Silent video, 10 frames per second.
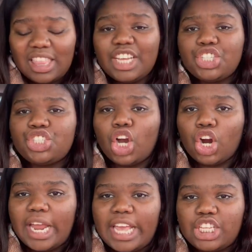
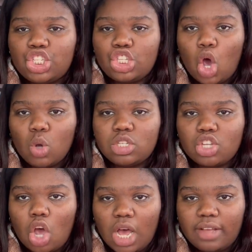shirt is so
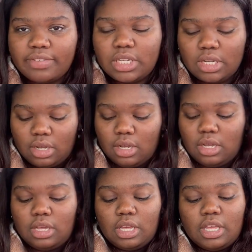soft.
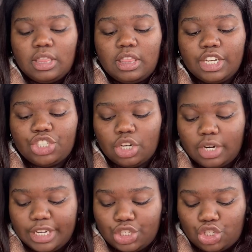This
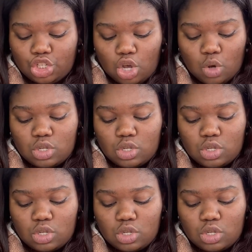shirt is so